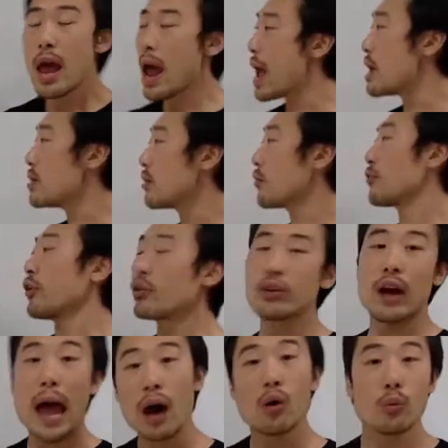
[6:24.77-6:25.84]
And the
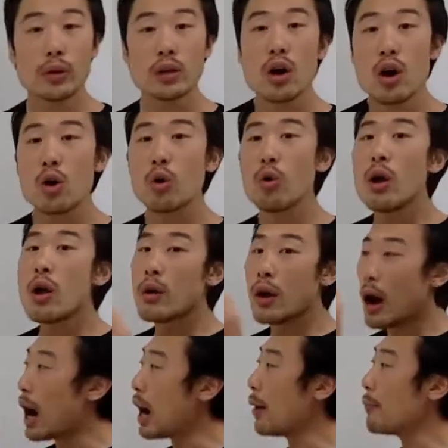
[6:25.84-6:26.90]
further out we go,
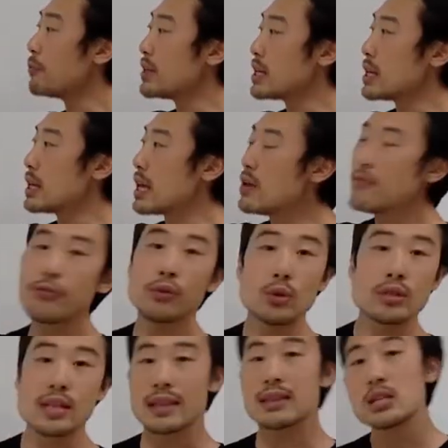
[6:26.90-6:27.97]
the
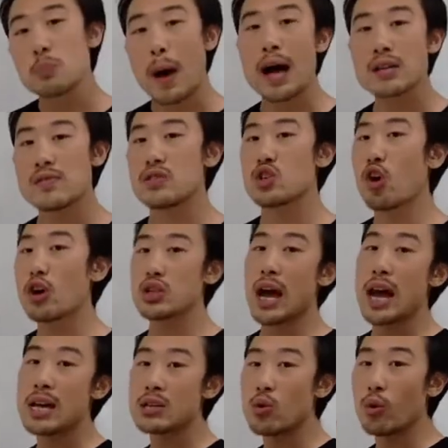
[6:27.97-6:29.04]
influence that this positive charge
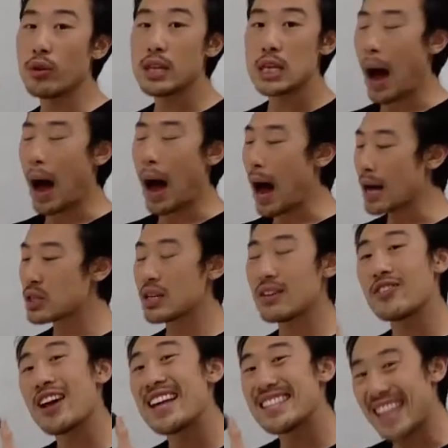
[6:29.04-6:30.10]
has on this
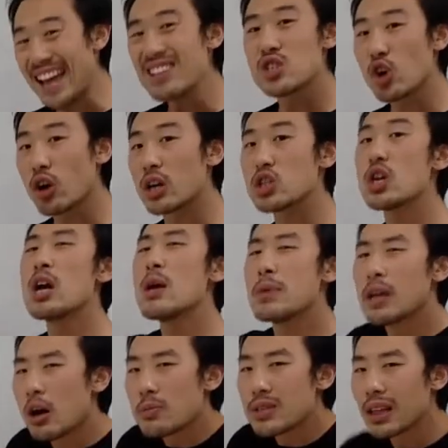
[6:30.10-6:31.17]
positive test charge
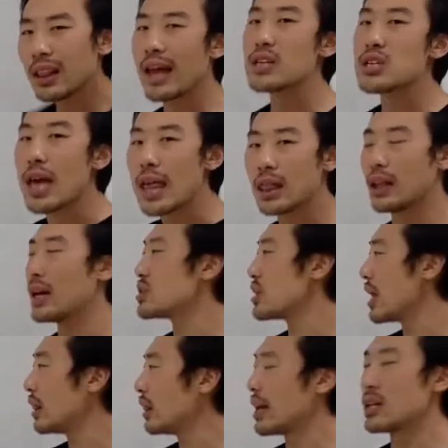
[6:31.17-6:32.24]
becomes less and less
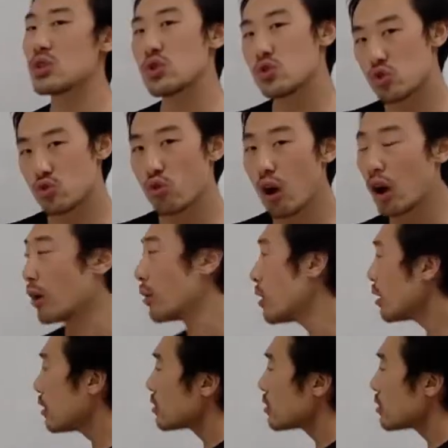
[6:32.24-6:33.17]
and less strong.